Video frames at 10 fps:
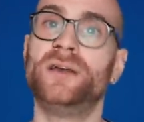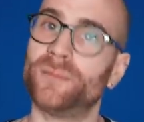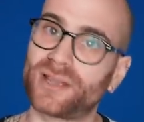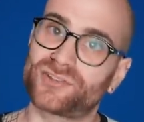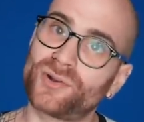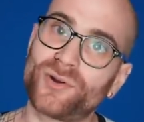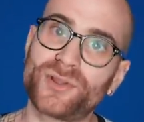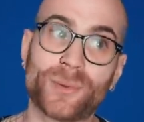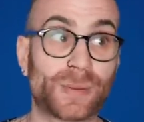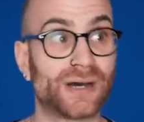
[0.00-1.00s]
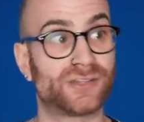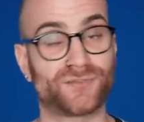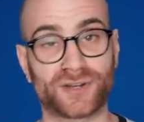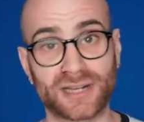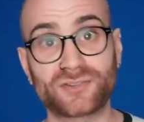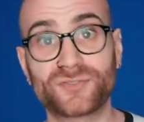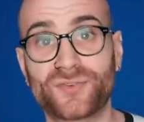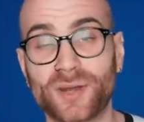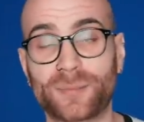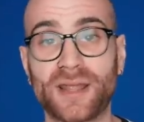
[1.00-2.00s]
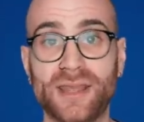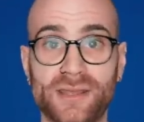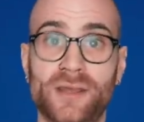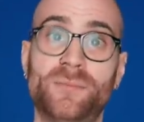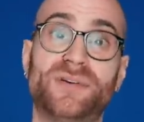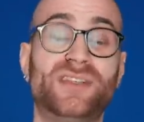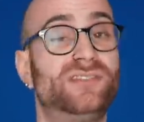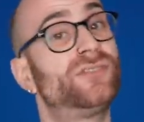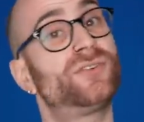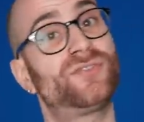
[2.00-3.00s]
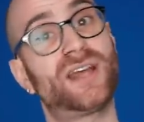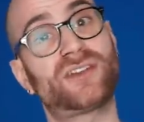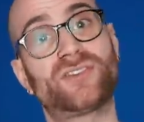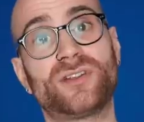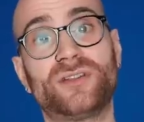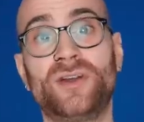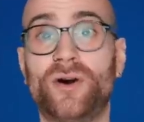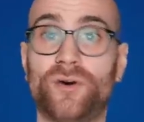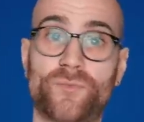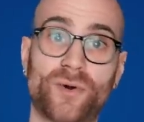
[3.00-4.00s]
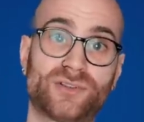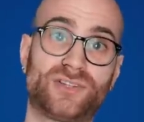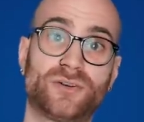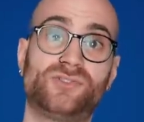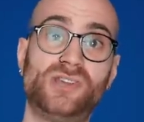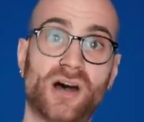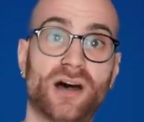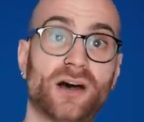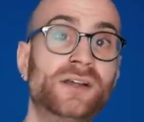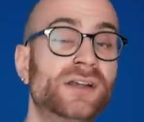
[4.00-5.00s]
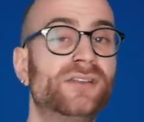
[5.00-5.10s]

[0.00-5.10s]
Make sure you abide to financial fair play, but this is a reflection of what Chelsea are.